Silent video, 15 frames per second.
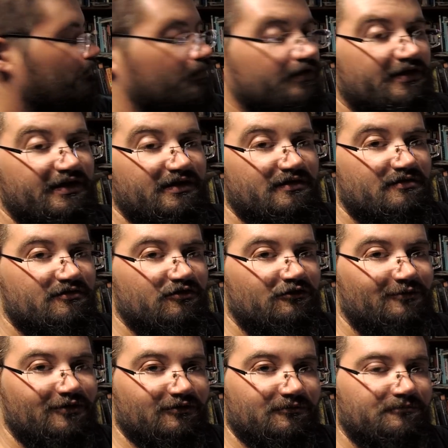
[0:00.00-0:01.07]
working as
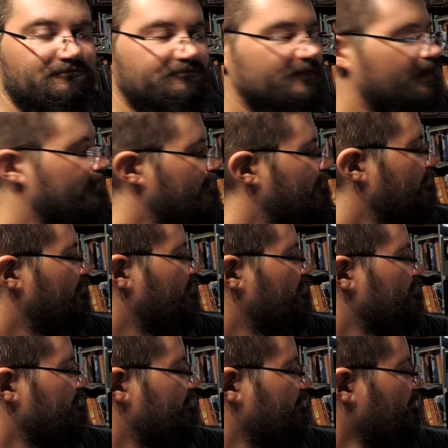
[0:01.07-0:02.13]
normal.
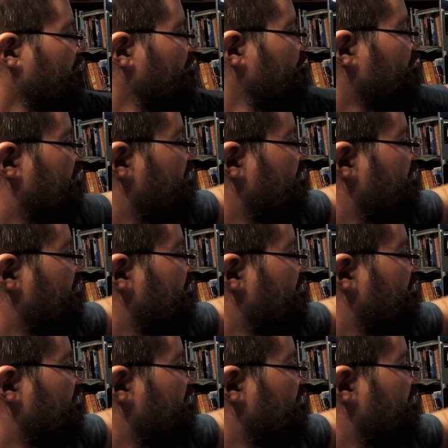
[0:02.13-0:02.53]
So it